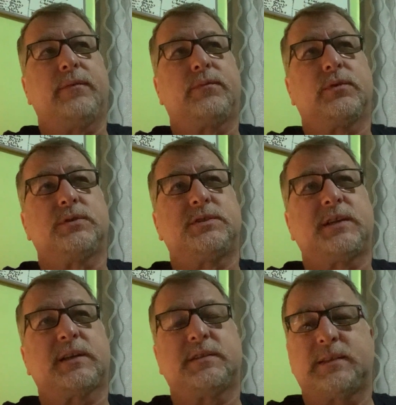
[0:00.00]
for
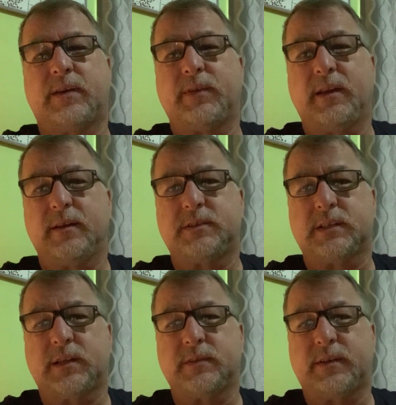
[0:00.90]

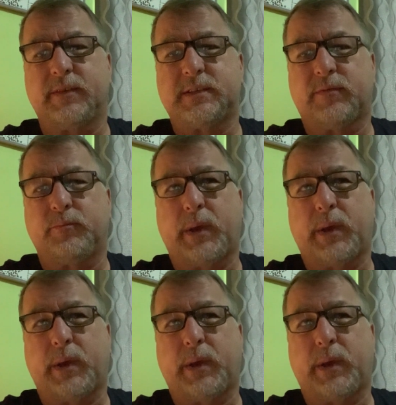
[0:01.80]
677